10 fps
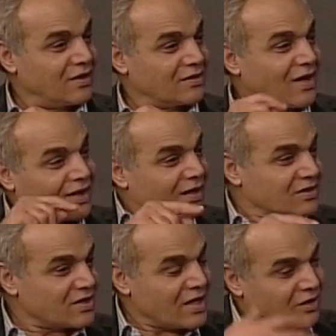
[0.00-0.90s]
tongue in.
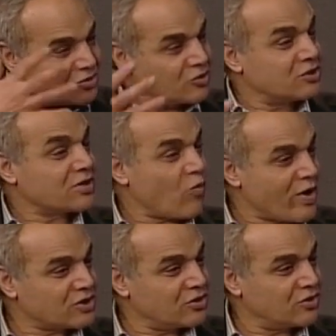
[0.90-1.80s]
And so it's a
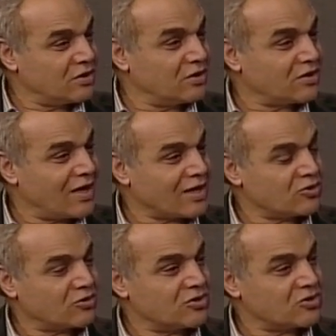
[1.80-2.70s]
wasted re
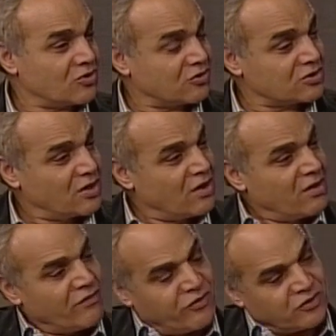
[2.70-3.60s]
intellectual resource
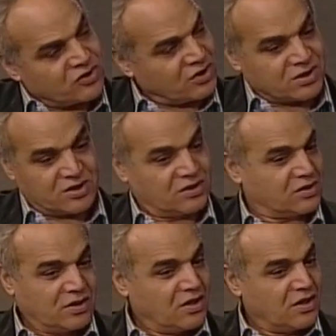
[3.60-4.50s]
mm. for just
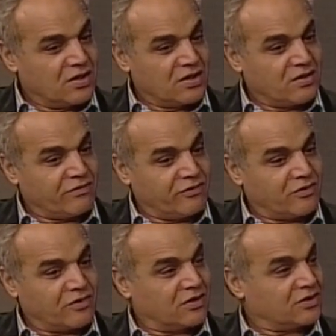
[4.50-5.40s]
uh,
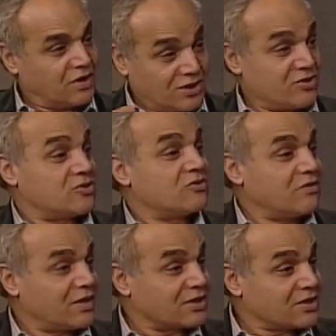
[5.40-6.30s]
for
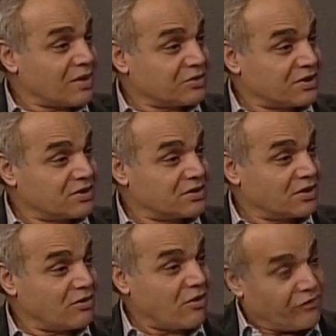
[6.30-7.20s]
consu consumptions uh,
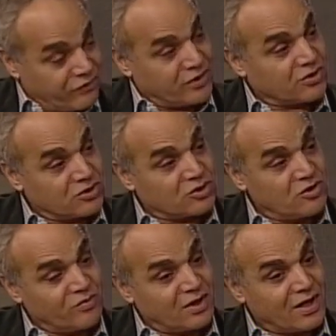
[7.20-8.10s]
yes. of uh,
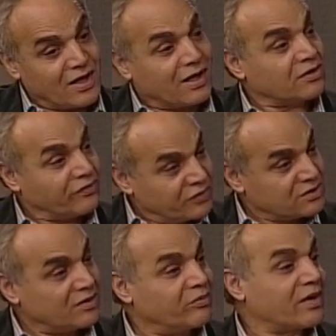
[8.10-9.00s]
consumer, like
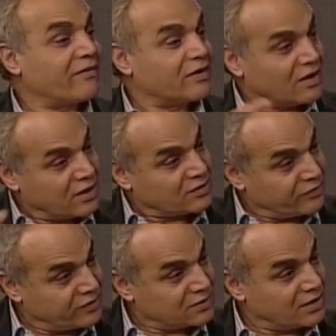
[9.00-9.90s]
artificial profit and
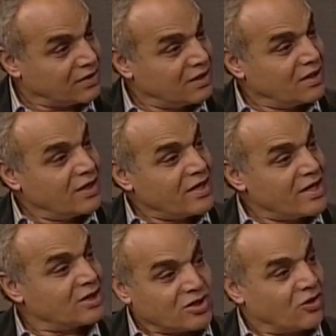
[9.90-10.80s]
artificial
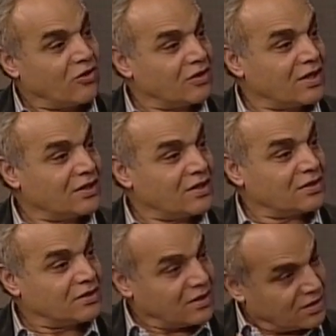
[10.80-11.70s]
needs and all that
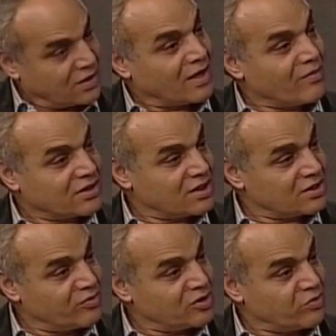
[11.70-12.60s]
that the economic
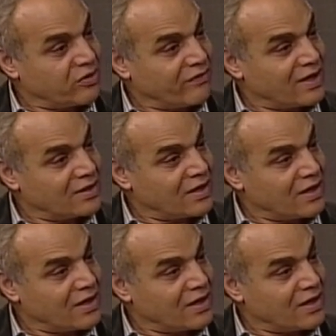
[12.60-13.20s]
system is providing